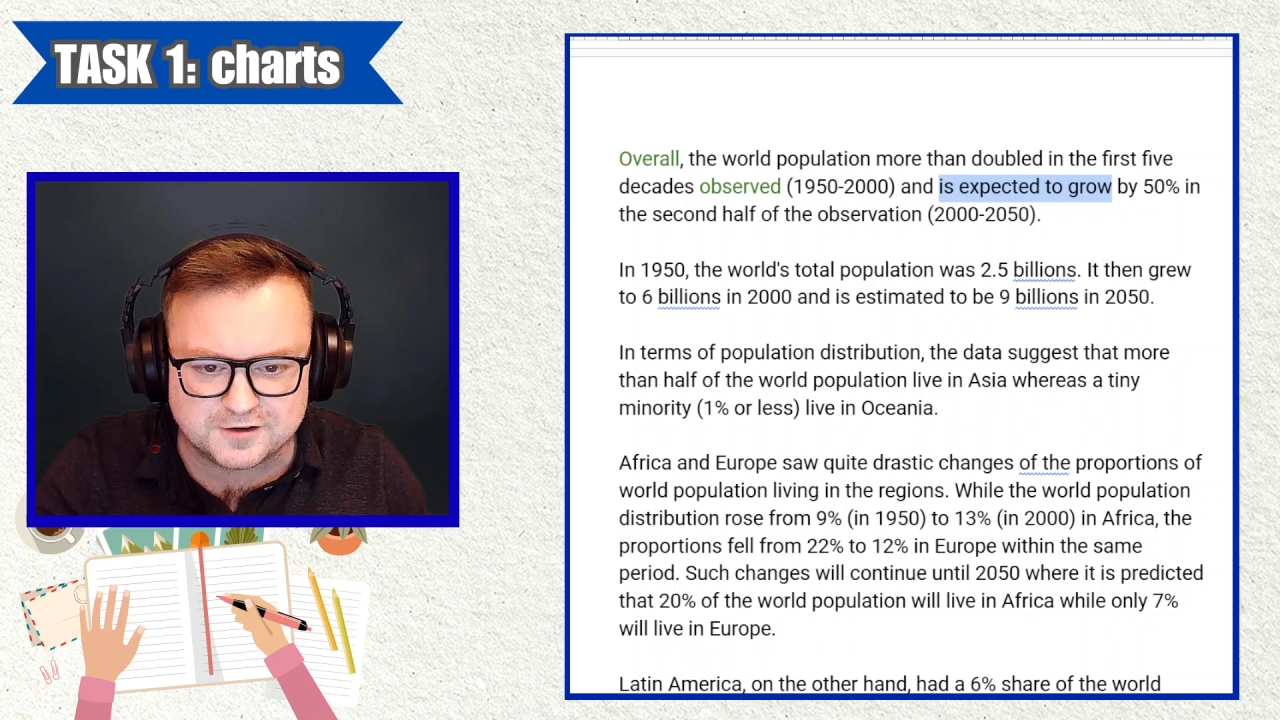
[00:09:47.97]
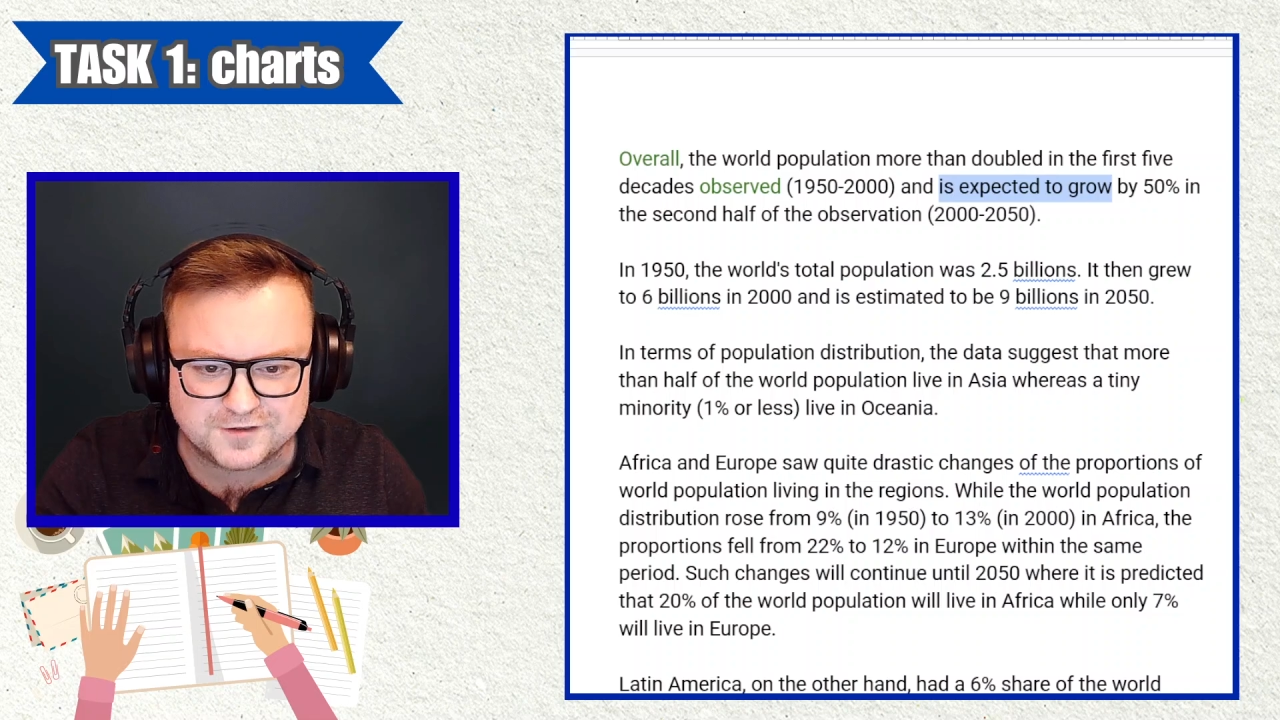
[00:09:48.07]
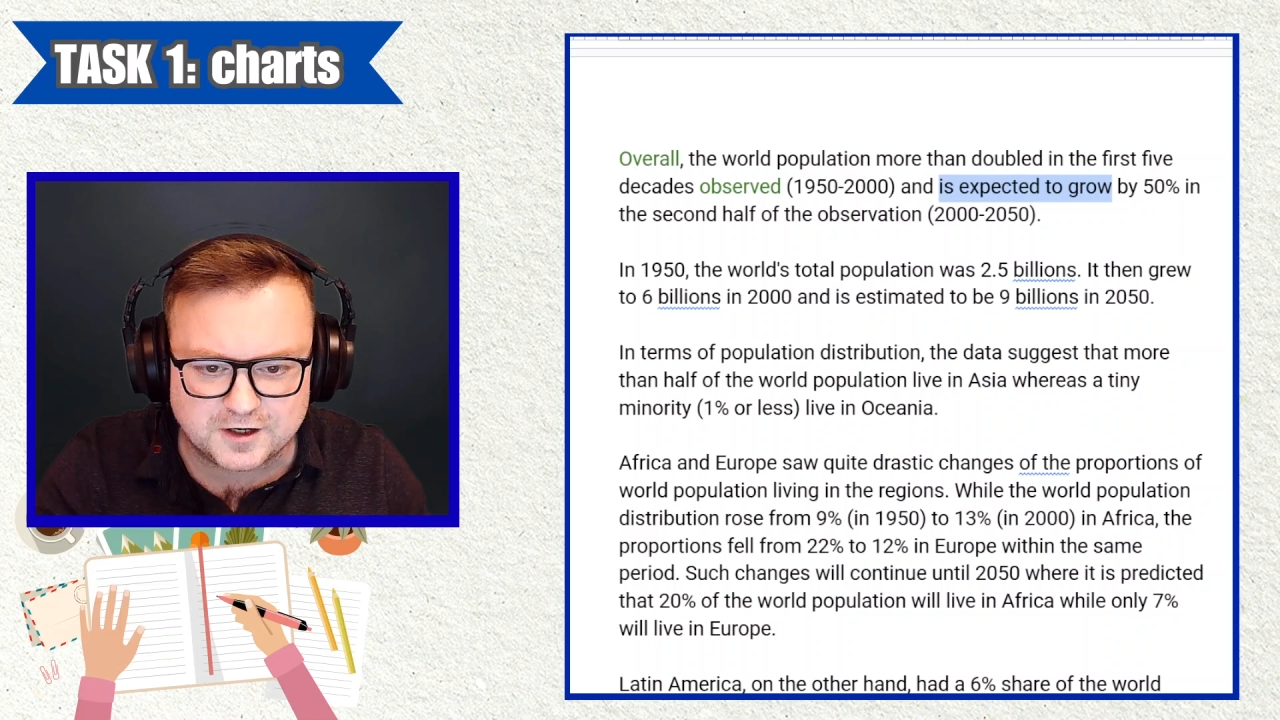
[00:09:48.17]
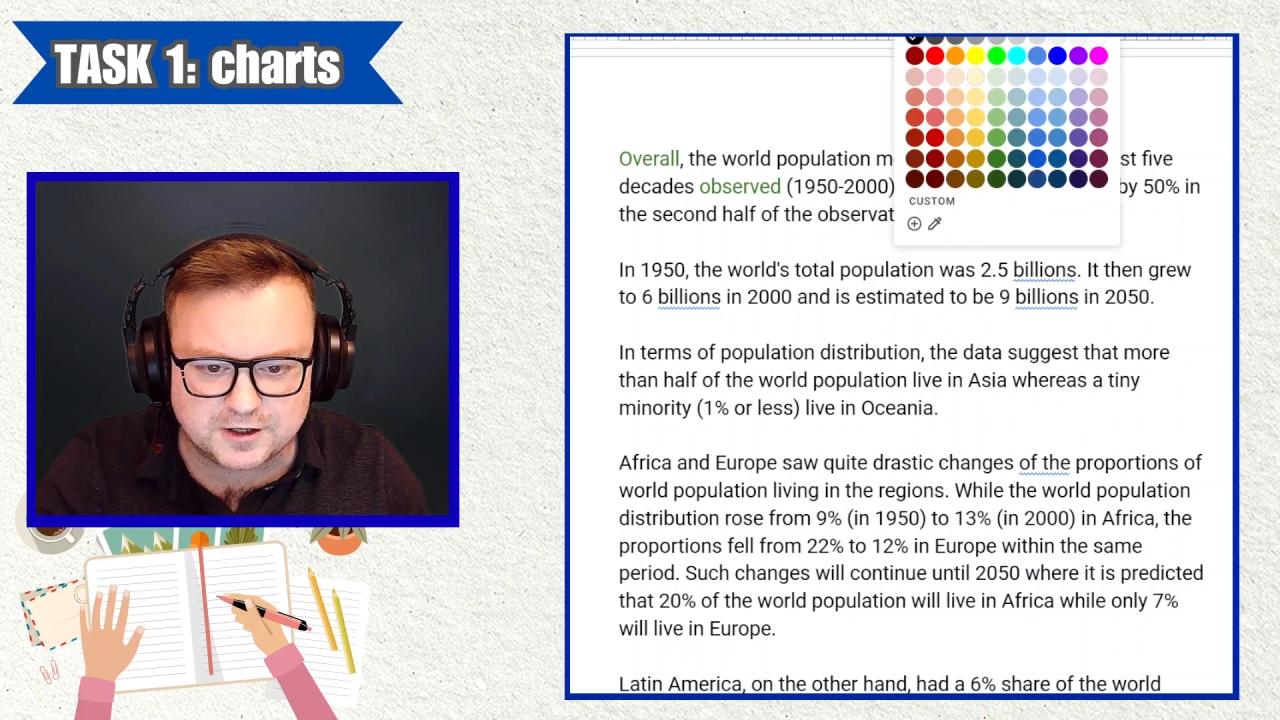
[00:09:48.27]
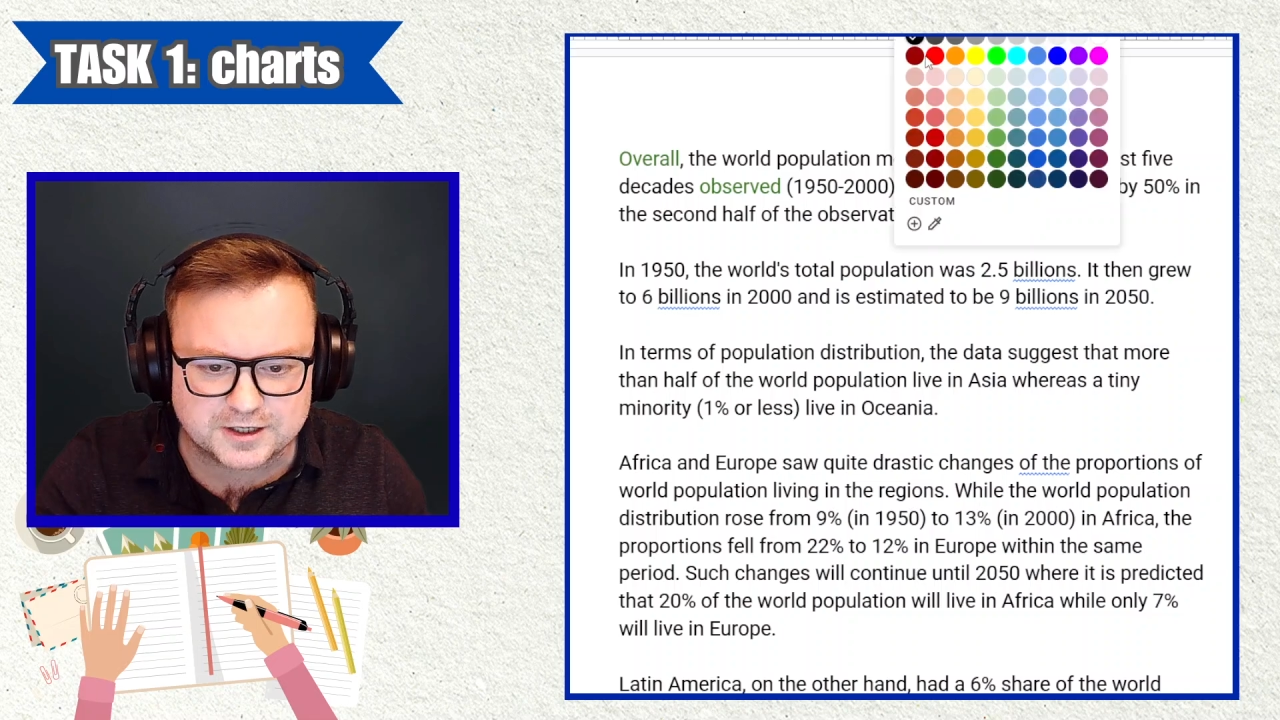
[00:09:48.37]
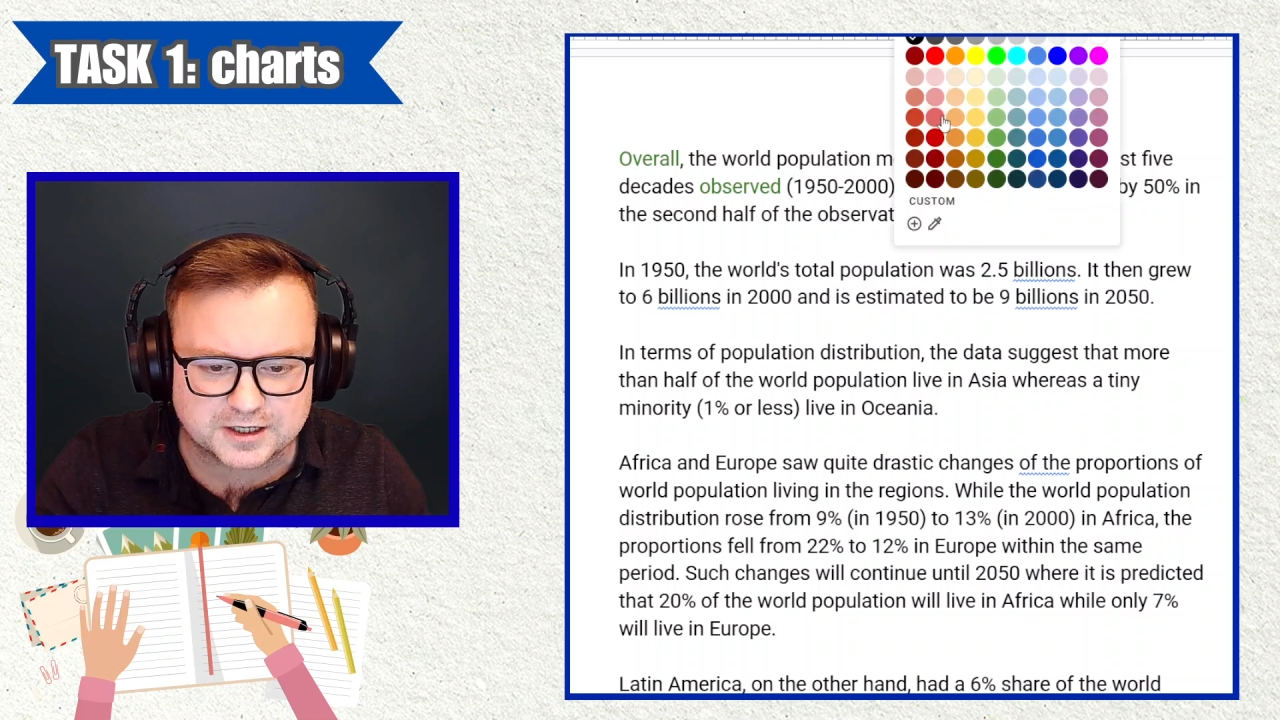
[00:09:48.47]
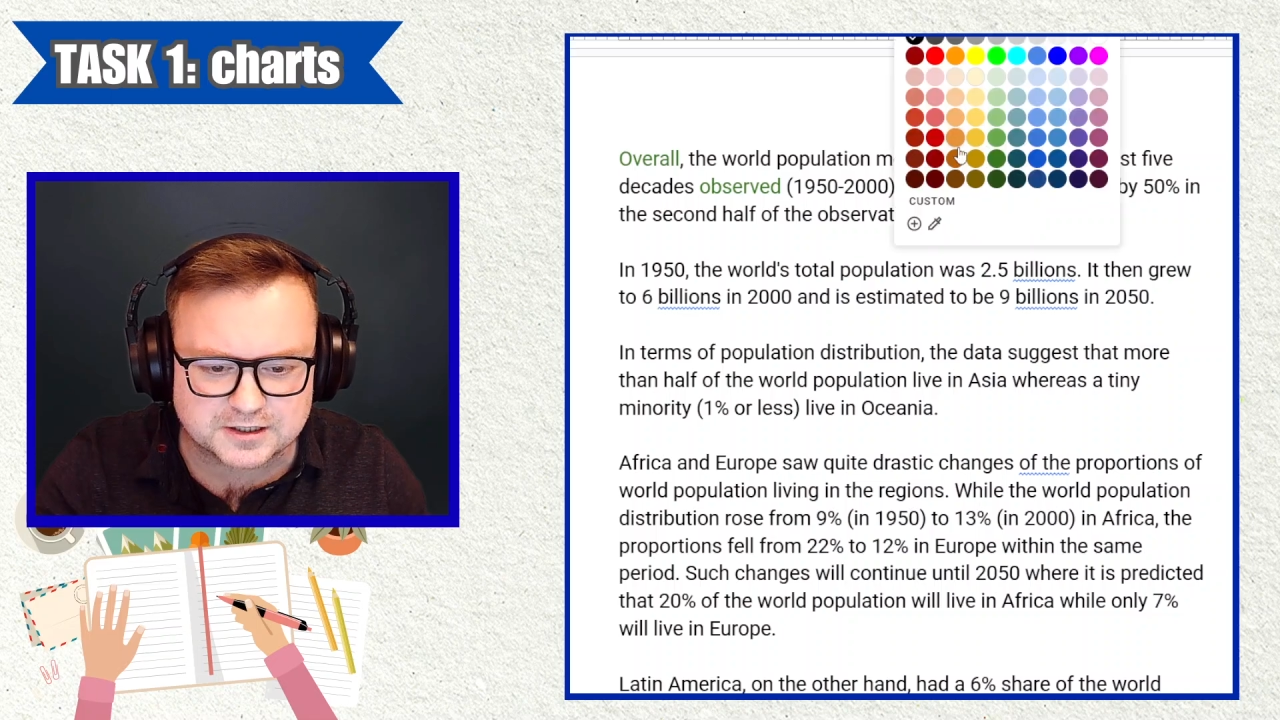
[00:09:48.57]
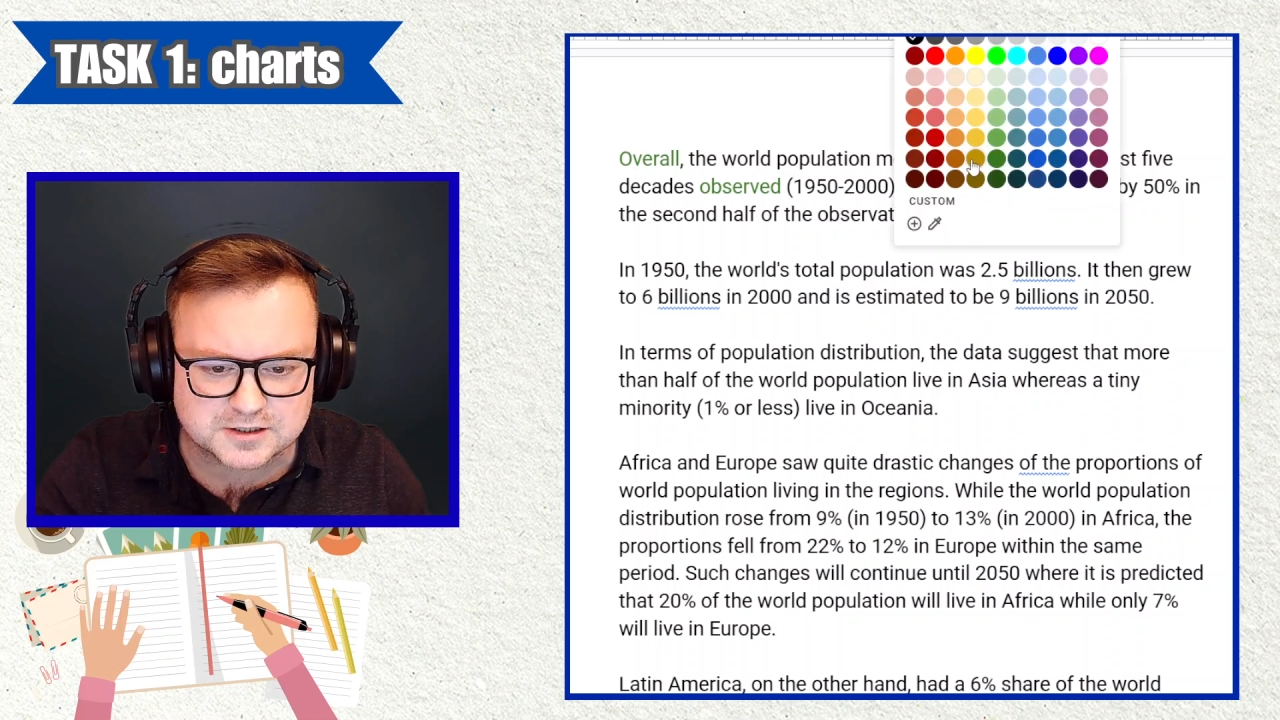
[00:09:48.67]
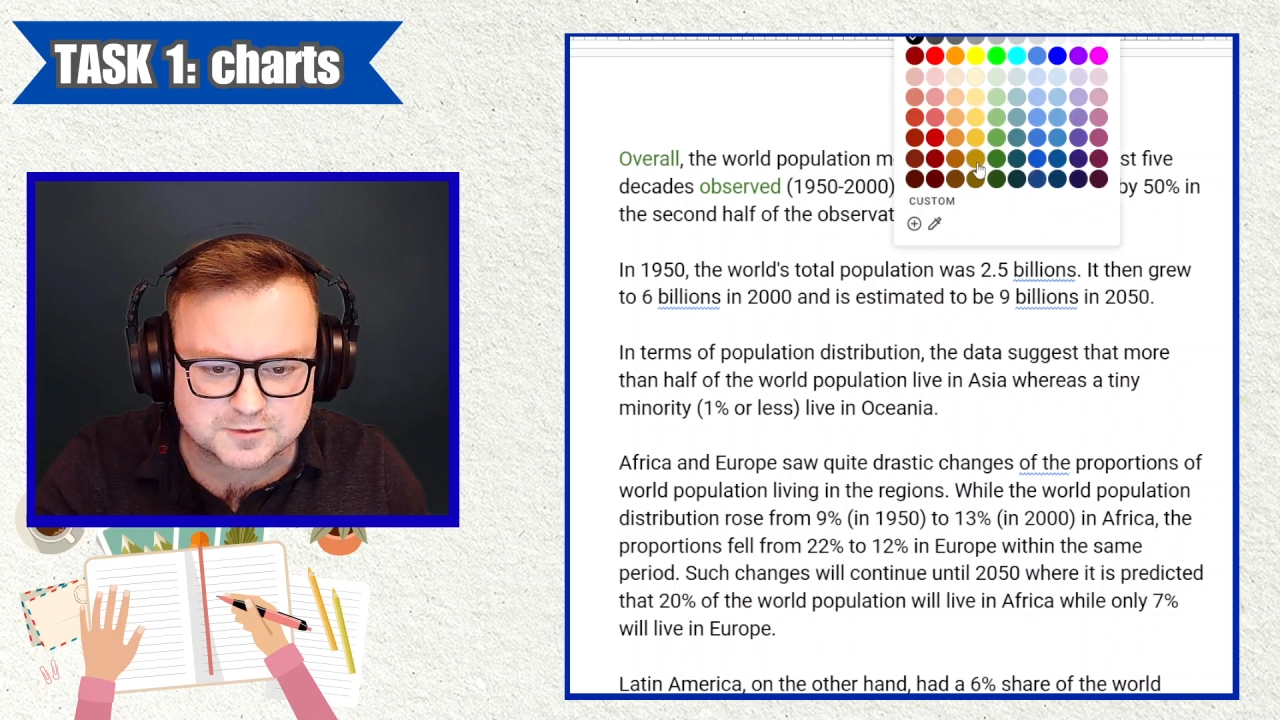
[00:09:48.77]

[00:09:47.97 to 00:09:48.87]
very nice.